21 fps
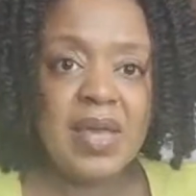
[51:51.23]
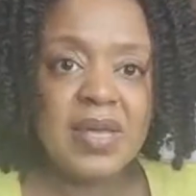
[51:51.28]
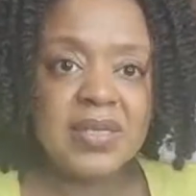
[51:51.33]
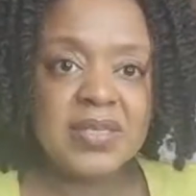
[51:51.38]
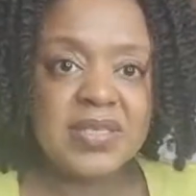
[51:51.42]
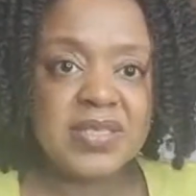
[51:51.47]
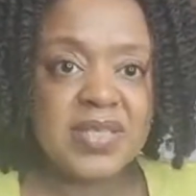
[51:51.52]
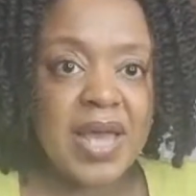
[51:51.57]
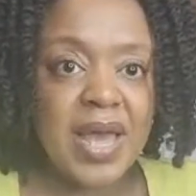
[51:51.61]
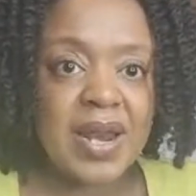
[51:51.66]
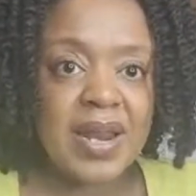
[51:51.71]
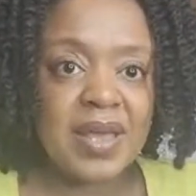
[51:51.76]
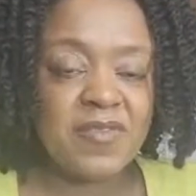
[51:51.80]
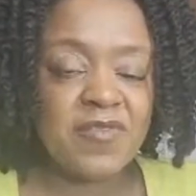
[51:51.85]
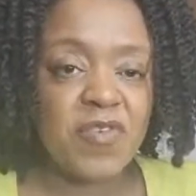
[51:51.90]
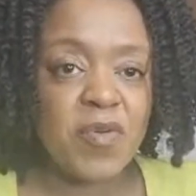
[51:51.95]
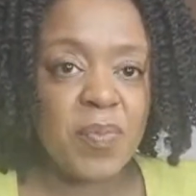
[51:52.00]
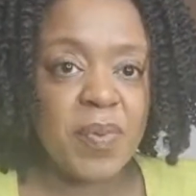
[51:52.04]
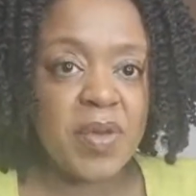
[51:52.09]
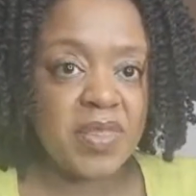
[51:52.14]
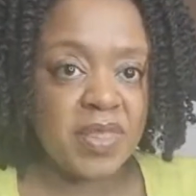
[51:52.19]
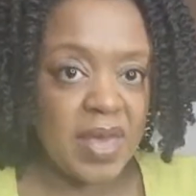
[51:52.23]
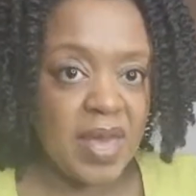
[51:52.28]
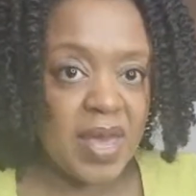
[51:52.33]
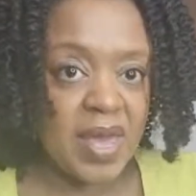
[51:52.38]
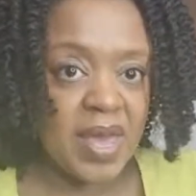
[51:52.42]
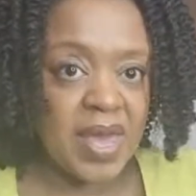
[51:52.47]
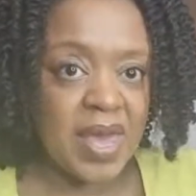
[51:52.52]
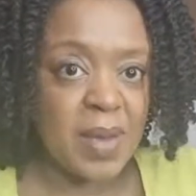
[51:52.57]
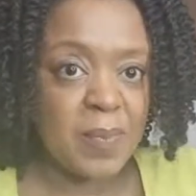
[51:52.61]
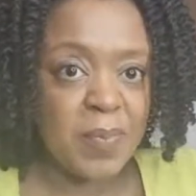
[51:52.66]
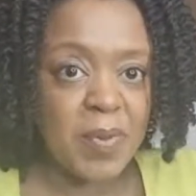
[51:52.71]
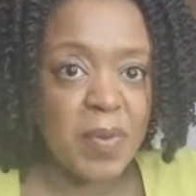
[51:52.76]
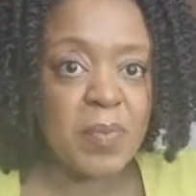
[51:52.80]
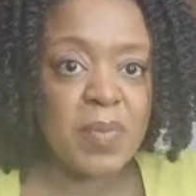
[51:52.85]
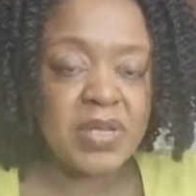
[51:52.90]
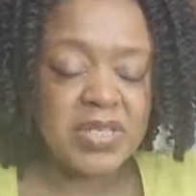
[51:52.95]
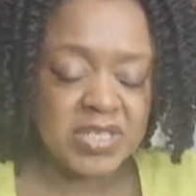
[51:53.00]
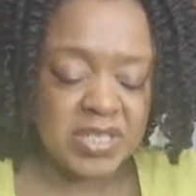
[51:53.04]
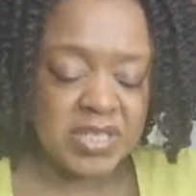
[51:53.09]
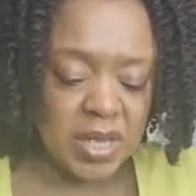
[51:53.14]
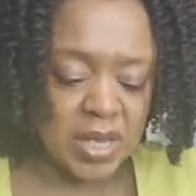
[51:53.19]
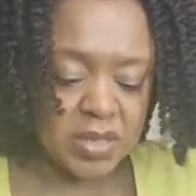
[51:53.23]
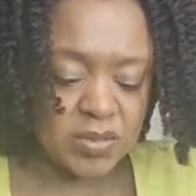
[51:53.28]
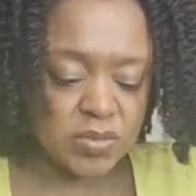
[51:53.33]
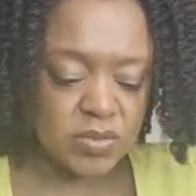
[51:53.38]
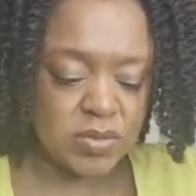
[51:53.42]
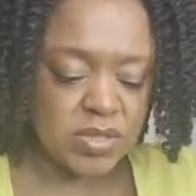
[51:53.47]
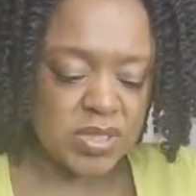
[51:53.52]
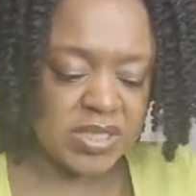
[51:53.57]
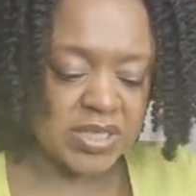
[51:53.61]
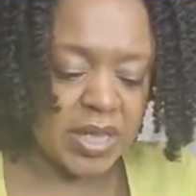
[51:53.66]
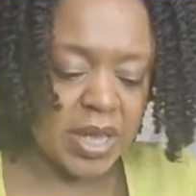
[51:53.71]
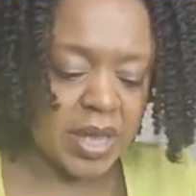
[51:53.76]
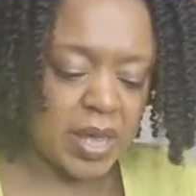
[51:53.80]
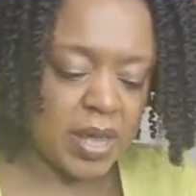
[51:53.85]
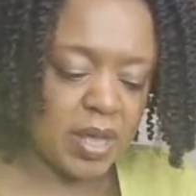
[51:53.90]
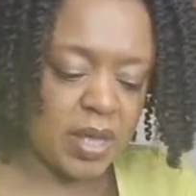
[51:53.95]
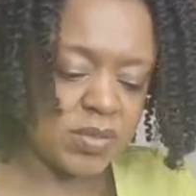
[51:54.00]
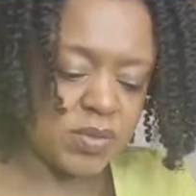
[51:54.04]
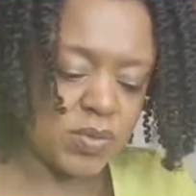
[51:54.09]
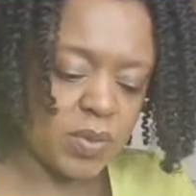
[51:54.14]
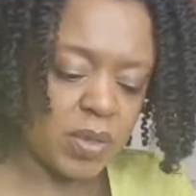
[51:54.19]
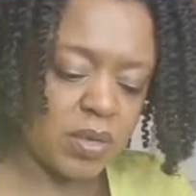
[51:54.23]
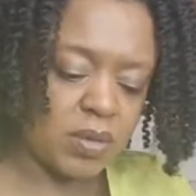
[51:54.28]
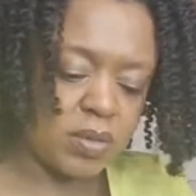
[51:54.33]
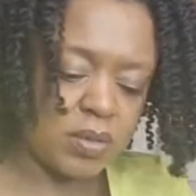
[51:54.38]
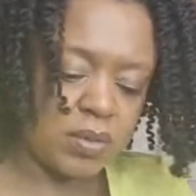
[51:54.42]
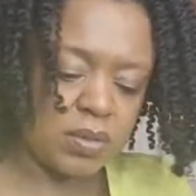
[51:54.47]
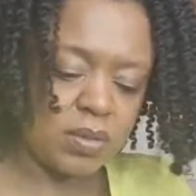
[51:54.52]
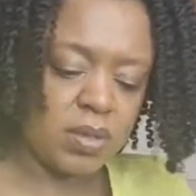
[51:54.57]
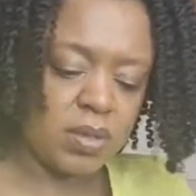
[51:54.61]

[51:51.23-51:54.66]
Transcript: styling for both her hair but mostly her daughter's hair as well.